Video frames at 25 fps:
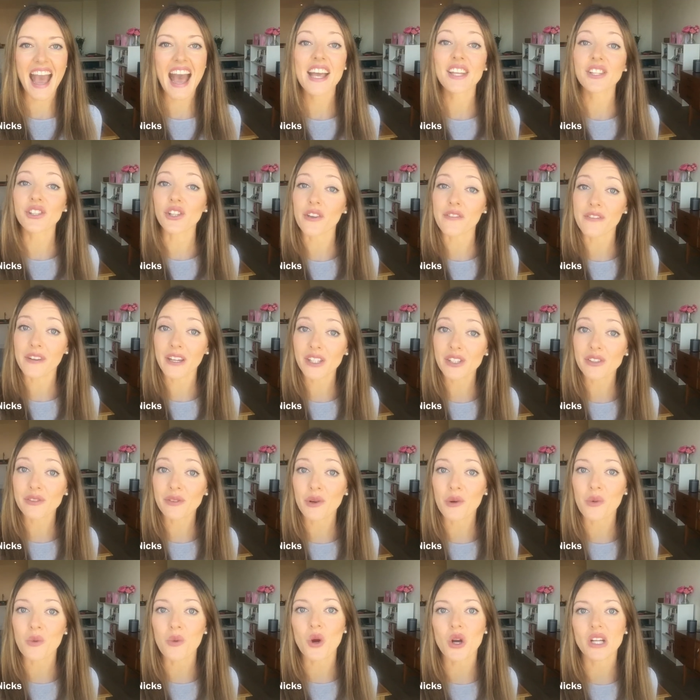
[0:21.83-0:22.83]
So first of
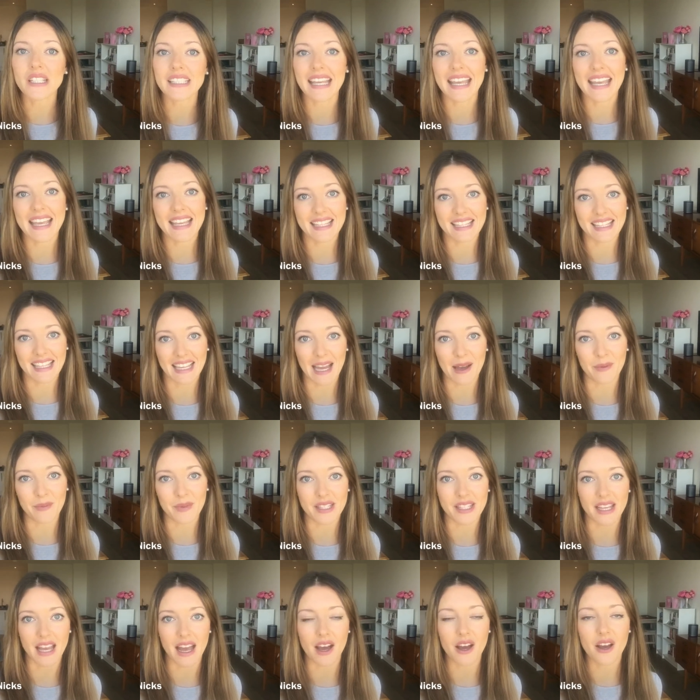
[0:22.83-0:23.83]
all, what is the
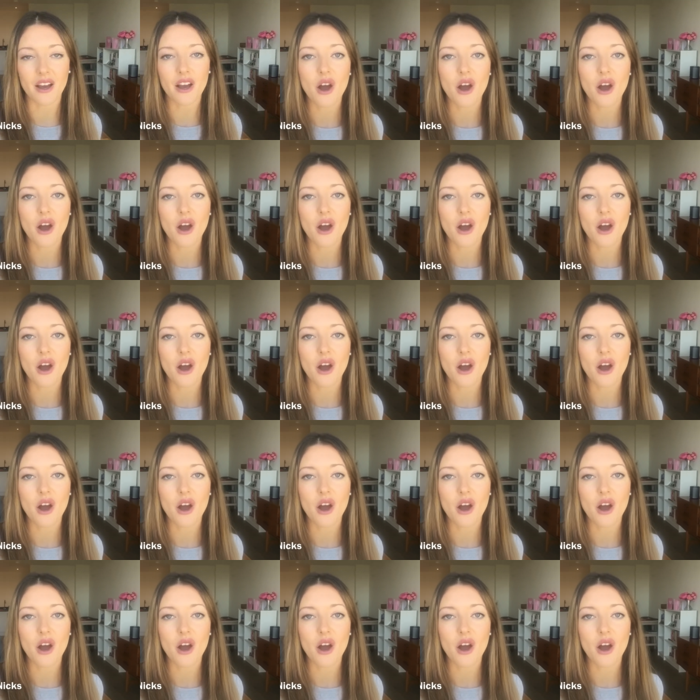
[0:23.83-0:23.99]
GAMSAT?